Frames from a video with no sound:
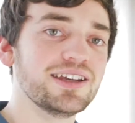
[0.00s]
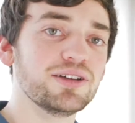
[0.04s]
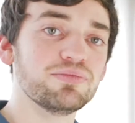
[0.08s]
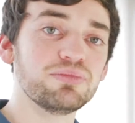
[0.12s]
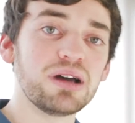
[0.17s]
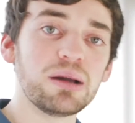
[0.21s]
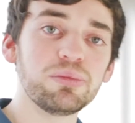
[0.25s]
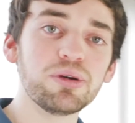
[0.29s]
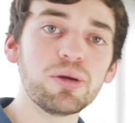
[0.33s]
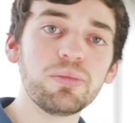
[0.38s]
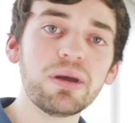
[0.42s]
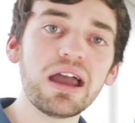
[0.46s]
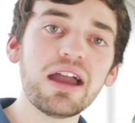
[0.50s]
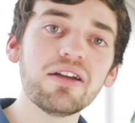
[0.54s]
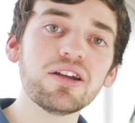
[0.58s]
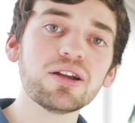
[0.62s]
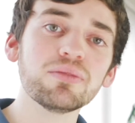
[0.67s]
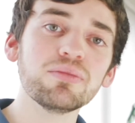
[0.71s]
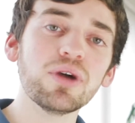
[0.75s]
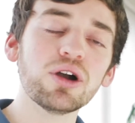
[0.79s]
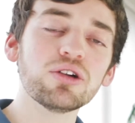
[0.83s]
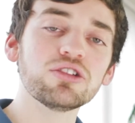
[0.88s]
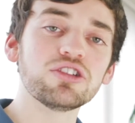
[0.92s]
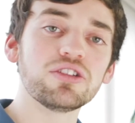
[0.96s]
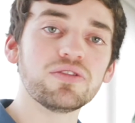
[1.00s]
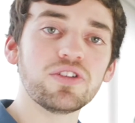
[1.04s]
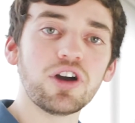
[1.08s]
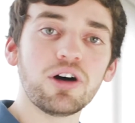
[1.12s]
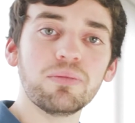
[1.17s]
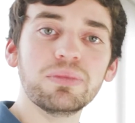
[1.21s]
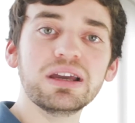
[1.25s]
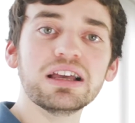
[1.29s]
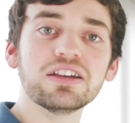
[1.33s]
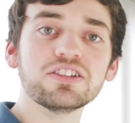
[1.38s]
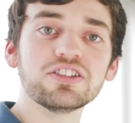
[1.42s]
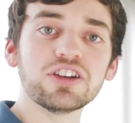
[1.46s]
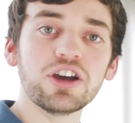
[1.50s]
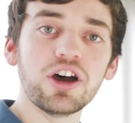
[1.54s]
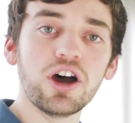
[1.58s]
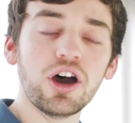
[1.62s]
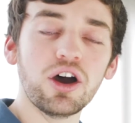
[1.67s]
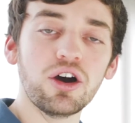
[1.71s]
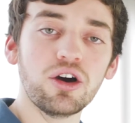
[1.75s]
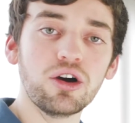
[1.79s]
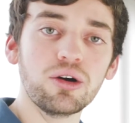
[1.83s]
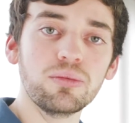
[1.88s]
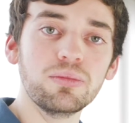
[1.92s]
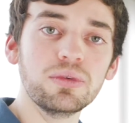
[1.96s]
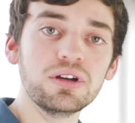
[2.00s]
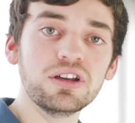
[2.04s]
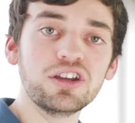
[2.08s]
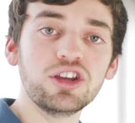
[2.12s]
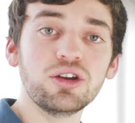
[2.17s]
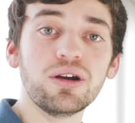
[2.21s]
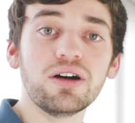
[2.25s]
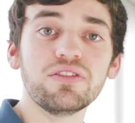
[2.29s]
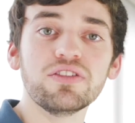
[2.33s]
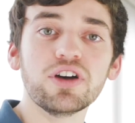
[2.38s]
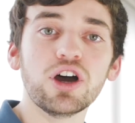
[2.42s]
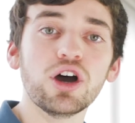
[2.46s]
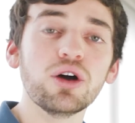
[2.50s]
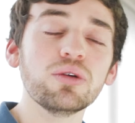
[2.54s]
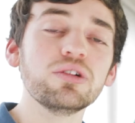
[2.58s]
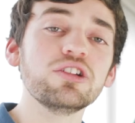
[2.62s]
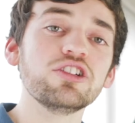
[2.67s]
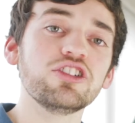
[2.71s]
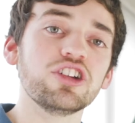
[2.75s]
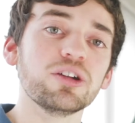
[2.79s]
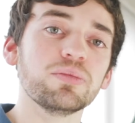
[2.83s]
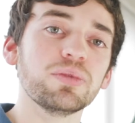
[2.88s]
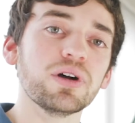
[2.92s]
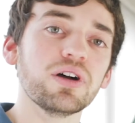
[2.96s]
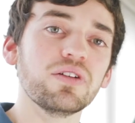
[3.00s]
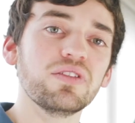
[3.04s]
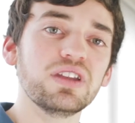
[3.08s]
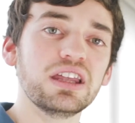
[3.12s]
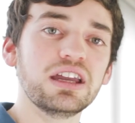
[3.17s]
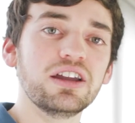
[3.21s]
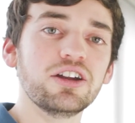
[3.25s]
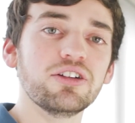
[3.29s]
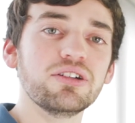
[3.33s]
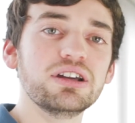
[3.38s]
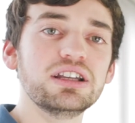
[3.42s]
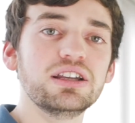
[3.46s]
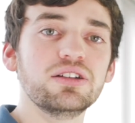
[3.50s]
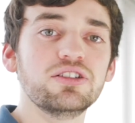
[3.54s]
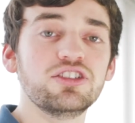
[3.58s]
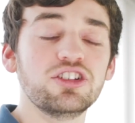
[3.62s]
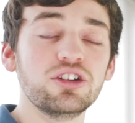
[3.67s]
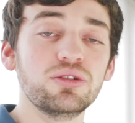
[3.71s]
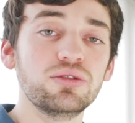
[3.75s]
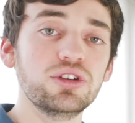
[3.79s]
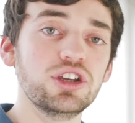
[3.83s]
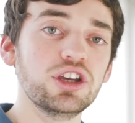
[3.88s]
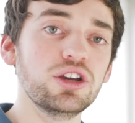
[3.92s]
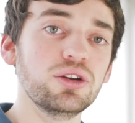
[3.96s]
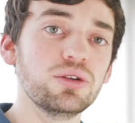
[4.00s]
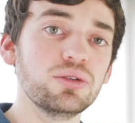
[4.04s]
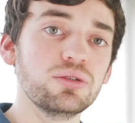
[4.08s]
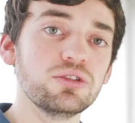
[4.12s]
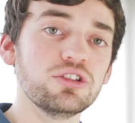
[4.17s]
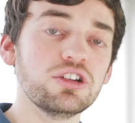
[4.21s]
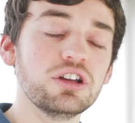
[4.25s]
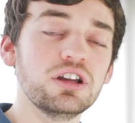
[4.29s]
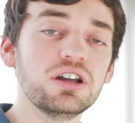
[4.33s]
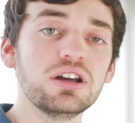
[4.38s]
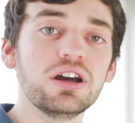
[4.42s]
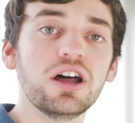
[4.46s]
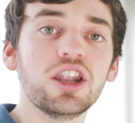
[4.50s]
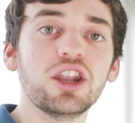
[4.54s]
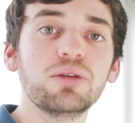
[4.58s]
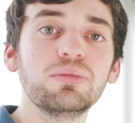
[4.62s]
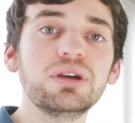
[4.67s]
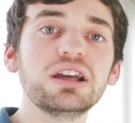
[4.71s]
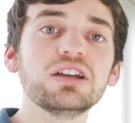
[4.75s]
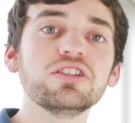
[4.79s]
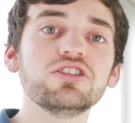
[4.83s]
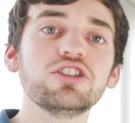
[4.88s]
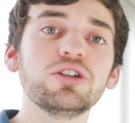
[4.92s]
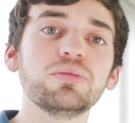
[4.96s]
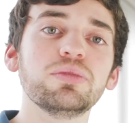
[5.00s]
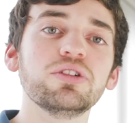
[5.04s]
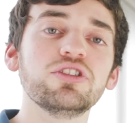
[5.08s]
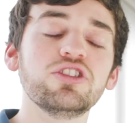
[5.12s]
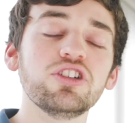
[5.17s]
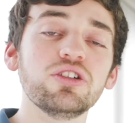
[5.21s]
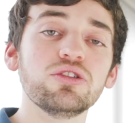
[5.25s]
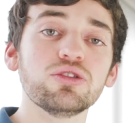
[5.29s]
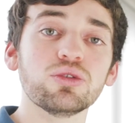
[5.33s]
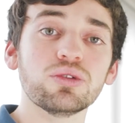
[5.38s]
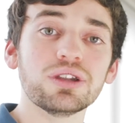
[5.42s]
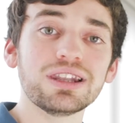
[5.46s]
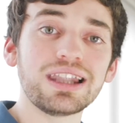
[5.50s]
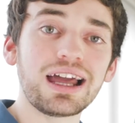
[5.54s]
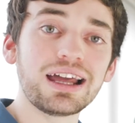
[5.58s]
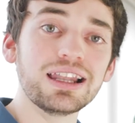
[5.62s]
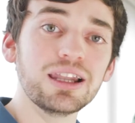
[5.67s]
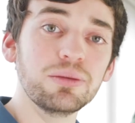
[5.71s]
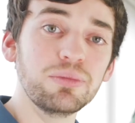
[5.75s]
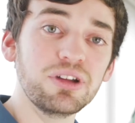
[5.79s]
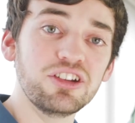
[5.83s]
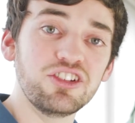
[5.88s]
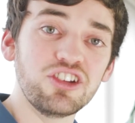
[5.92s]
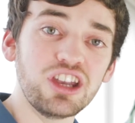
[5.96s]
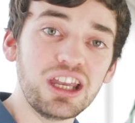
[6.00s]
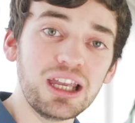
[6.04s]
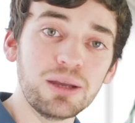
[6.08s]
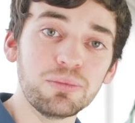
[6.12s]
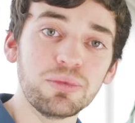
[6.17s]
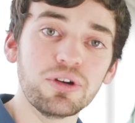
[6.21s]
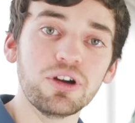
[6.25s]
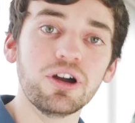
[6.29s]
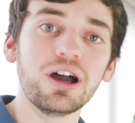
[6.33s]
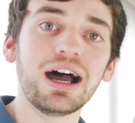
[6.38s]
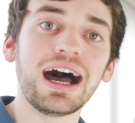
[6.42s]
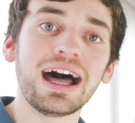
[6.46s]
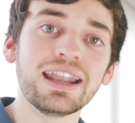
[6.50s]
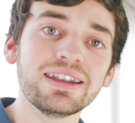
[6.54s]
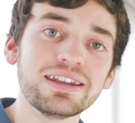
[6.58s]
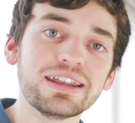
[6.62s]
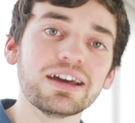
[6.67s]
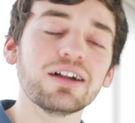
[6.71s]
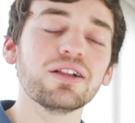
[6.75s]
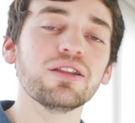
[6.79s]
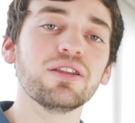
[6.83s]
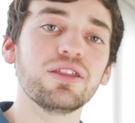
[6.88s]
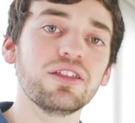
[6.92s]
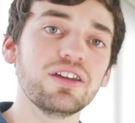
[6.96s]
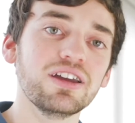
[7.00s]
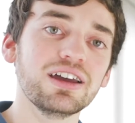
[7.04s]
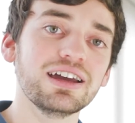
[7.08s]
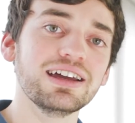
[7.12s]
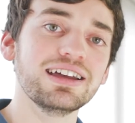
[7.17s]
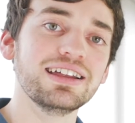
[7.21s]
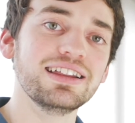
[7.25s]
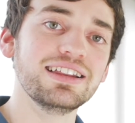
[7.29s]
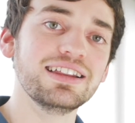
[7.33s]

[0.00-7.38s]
By preparing most of your meals at home, you have ownership over the ingredients you use, and the meals you produce will likely be cheaper and healthier.